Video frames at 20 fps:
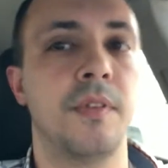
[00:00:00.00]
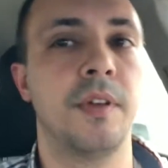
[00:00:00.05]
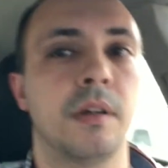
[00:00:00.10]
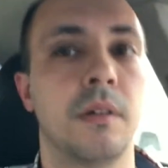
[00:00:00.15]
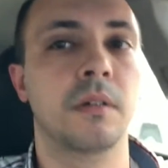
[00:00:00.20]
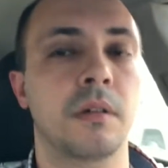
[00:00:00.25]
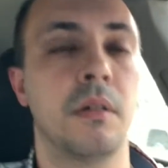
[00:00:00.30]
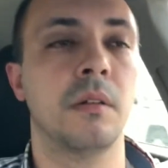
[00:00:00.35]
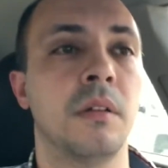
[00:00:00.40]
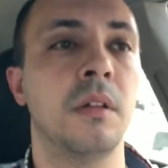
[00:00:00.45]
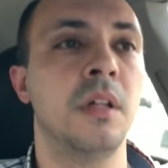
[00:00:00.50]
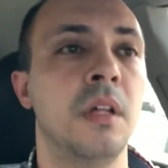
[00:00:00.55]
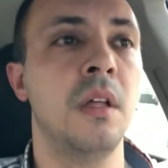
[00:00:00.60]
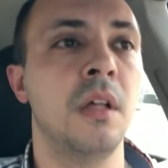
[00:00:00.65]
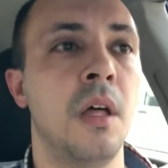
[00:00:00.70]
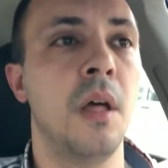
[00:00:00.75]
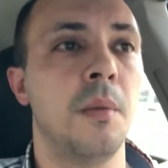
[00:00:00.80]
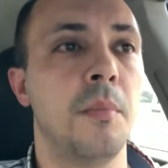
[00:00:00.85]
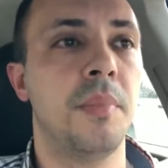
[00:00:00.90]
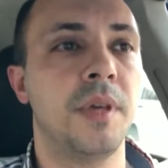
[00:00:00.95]
vehicle.
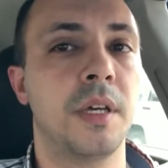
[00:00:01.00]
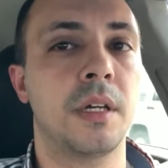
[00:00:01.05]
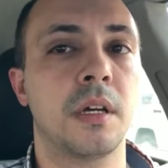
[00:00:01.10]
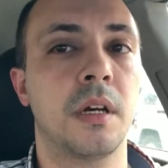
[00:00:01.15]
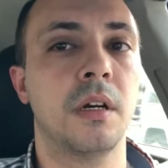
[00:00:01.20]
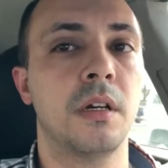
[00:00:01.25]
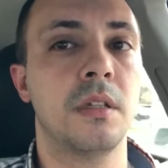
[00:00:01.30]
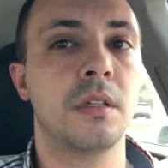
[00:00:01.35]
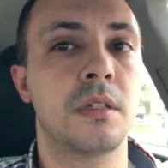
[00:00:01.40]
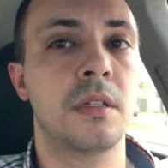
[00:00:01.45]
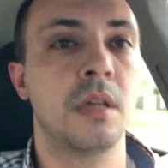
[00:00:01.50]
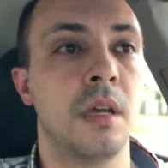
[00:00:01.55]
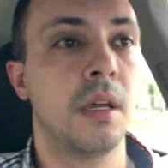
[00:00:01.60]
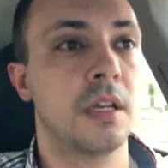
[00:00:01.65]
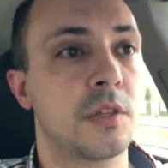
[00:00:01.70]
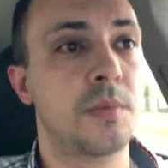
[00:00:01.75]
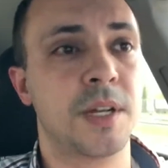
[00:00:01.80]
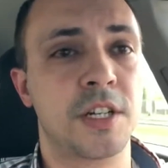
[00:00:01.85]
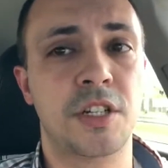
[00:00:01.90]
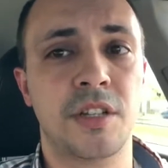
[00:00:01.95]
Because,
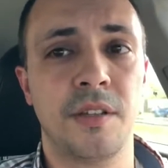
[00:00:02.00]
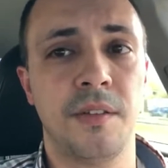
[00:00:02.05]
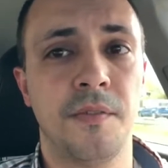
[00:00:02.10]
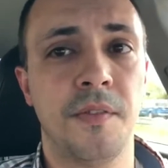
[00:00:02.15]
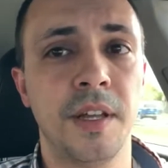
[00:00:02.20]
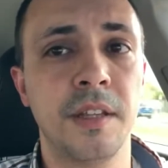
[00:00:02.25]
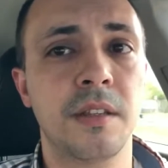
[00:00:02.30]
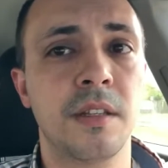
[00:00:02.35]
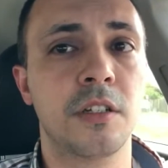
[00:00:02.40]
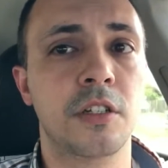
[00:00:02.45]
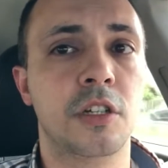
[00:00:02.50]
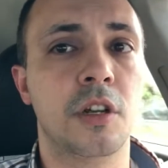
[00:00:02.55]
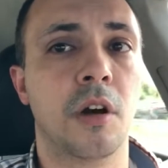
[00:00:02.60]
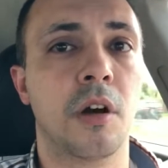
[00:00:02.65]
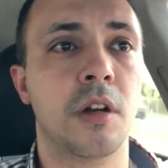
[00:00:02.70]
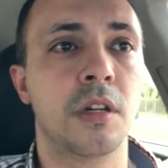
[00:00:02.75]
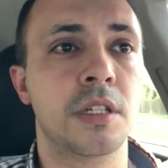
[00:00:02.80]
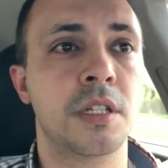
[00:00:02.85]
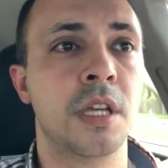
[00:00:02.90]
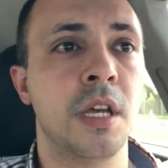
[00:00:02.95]
especially vintage
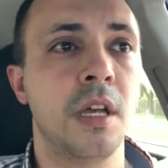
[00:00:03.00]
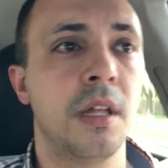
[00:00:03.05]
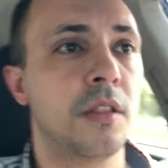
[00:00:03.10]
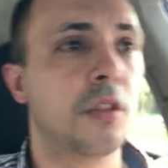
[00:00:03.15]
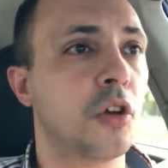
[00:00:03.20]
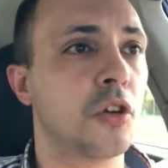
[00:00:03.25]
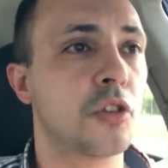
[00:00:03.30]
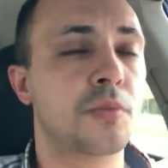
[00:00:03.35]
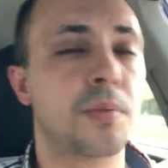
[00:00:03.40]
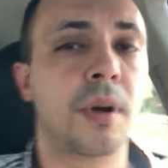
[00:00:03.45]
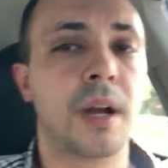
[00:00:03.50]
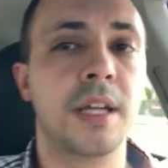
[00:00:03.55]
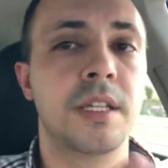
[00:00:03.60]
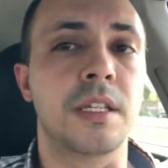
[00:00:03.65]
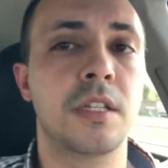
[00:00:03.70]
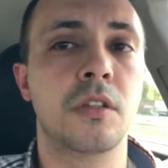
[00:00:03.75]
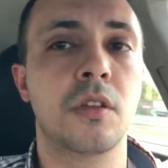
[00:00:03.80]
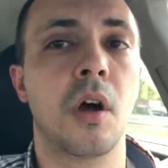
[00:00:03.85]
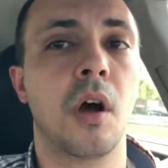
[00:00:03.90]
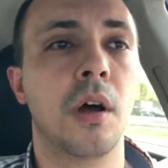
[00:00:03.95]
cards, those
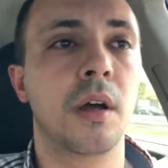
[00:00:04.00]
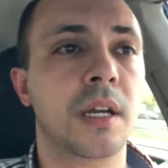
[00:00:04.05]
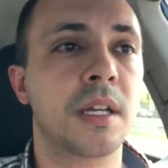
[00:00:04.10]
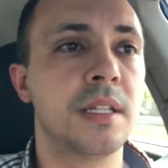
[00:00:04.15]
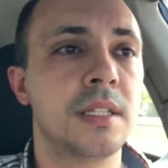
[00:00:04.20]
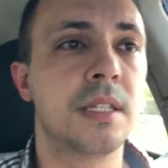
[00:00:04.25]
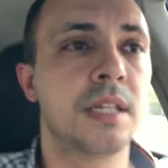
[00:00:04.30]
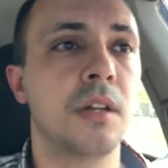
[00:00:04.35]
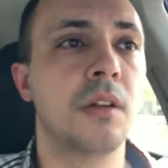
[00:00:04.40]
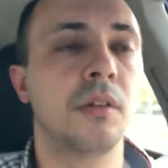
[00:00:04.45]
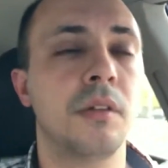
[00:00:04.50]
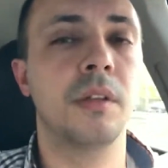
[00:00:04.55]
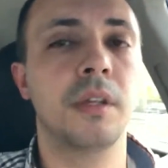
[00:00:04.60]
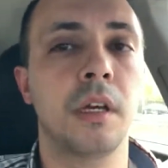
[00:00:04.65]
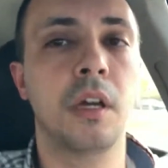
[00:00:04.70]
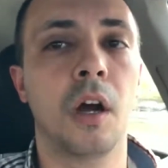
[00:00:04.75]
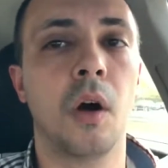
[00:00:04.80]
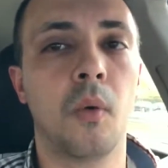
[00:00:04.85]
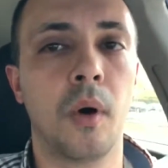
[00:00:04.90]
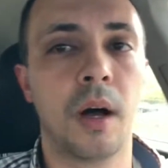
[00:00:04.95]
prices continually
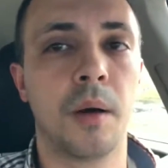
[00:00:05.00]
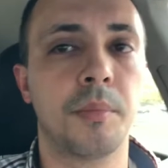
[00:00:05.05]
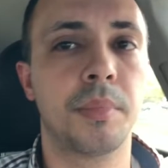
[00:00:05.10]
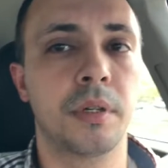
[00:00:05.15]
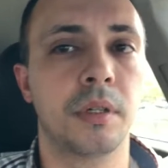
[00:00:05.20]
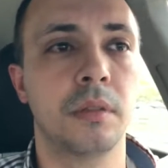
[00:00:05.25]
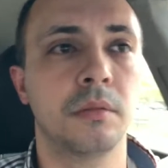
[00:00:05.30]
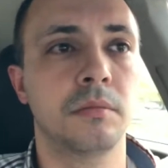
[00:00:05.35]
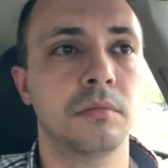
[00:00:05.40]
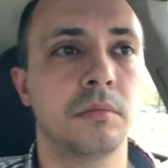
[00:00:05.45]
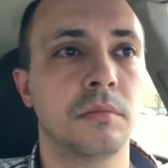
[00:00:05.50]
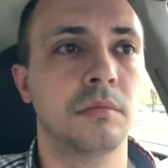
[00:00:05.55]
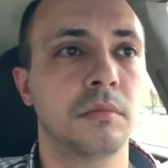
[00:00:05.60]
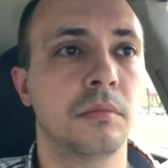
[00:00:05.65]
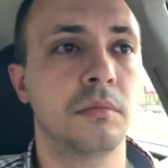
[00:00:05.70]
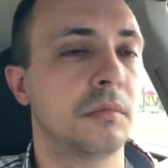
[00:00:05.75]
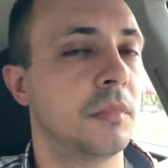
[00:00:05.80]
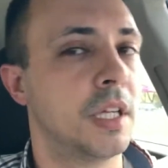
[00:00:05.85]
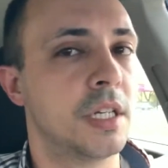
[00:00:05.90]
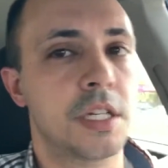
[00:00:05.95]
go up.
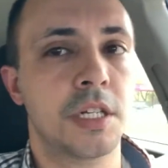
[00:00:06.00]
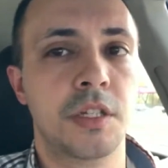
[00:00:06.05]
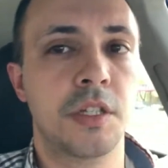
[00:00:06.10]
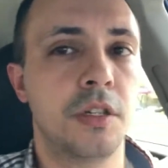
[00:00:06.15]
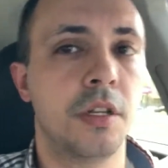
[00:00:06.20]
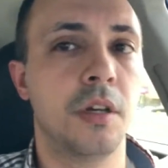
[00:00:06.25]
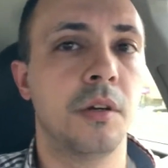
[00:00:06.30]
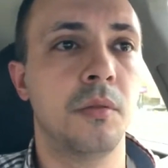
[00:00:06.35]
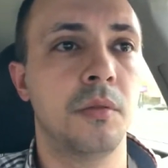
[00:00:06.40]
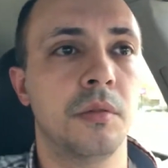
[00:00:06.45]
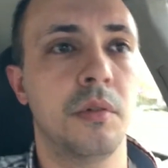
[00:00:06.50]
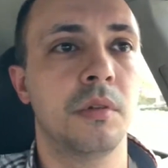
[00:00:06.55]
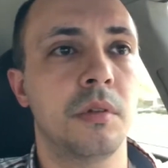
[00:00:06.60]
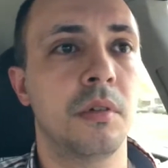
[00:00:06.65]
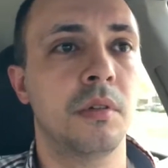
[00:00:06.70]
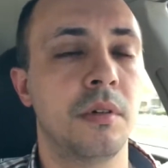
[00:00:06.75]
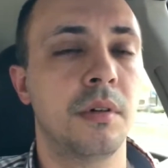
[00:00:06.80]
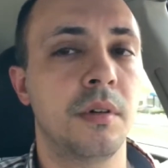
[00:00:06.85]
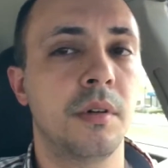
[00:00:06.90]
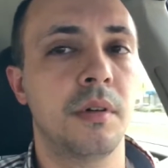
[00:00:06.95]
They just do.
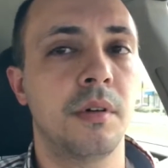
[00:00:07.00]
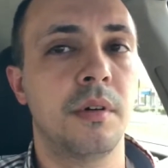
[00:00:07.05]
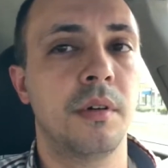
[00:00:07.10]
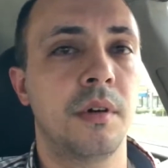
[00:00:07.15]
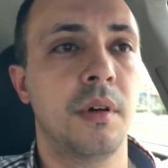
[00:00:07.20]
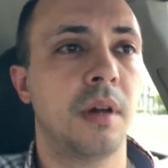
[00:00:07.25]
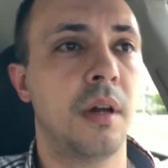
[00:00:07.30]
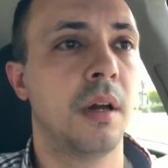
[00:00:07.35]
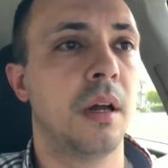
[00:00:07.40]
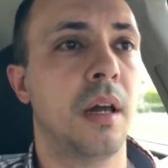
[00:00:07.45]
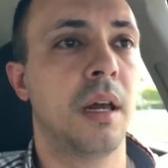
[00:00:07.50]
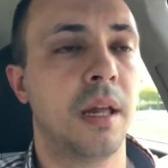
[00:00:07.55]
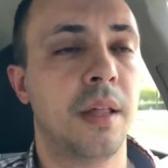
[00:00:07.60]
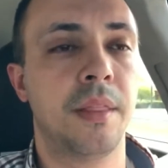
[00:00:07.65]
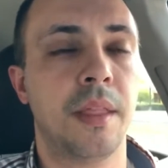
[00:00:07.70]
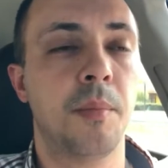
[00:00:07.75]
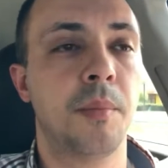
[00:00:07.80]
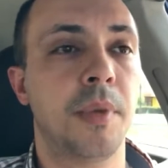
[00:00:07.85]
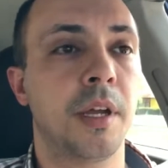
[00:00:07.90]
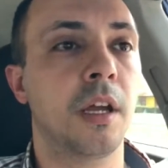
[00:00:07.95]

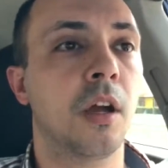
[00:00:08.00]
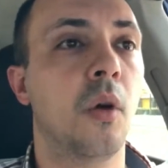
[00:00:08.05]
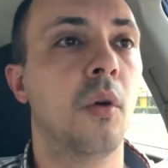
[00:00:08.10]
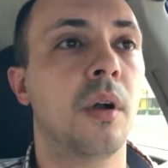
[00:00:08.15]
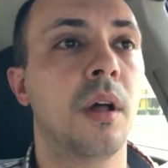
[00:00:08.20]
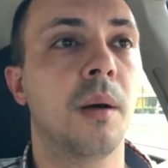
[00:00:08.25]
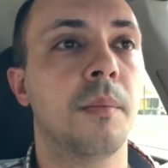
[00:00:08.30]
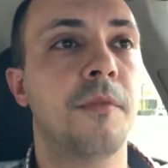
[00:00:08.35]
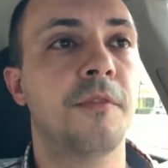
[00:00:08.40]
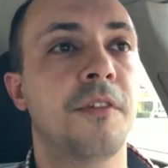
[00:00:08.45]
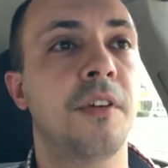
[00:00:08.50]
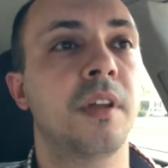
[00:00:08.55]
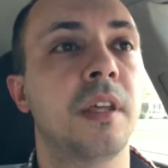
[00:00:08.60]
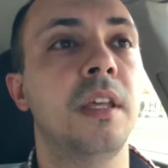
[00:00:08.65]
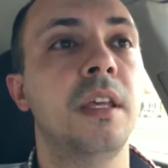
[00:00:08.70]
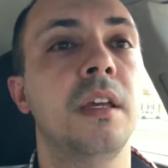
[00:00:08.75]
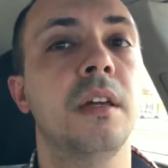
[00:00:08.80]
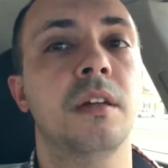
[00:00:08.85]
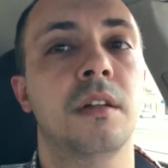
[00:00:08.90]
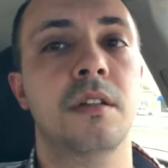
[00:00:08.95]
And they've been going up for
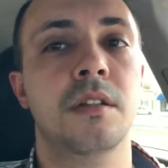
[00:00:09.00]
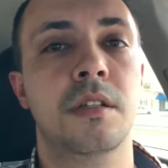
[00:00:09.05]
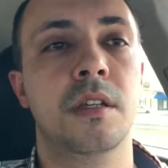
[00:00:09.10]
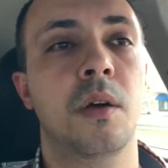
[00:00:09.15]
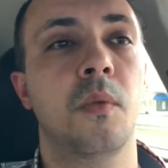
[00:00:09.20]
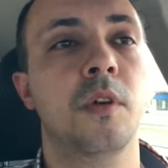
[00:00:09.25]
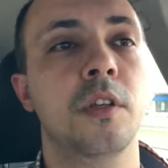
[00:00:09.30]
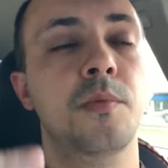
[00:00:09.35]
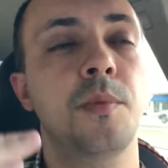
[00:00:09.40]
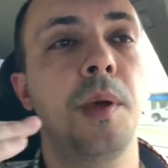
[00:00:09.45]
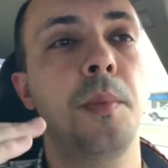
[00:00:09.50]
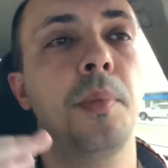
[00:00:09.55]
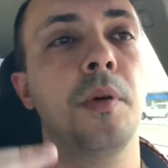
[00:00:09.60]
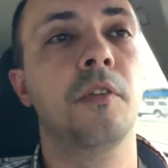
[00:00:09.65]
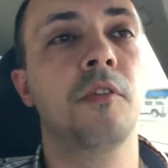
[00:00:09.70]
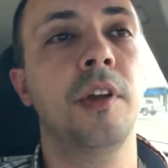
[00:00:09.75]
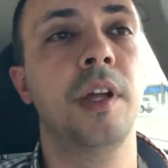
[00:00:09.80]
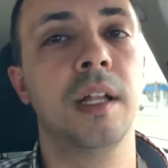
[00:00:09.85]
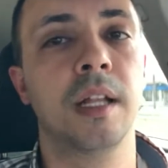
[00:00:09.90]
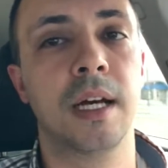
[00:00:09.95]
years. And once people
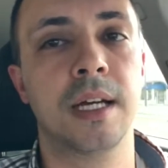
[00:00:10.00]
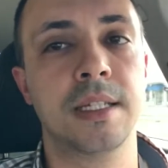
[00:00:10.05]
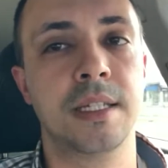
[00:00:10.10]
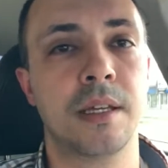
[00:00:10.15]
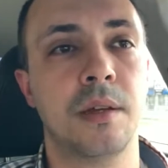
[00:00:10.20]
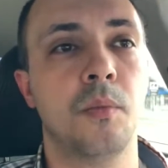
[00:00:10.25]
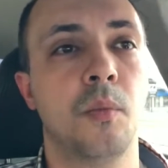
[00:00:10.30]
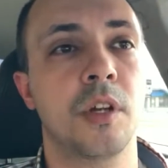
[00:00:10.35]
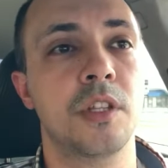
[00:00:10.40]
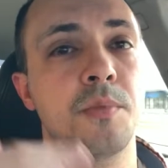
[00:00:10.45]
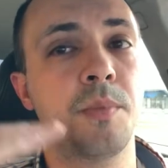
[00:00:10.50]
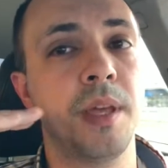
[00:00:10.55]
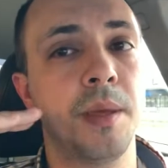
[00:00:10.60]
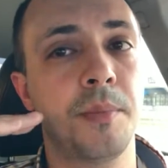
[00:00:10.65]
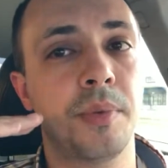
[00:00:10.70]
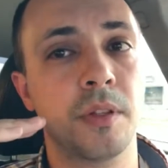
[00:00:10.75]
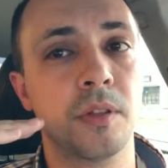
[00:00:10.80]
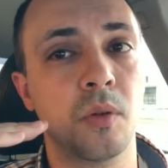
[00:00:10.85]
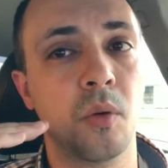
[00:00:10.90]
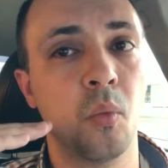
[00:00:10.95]
realize it, and once
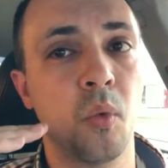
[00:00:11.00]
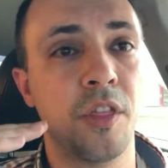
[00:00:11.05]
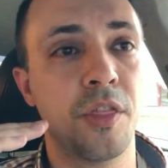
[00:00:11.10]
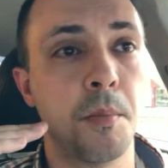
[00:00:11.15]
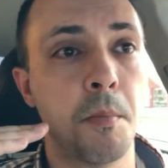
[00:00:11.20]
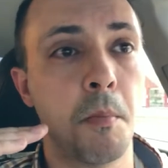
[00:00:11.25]
people with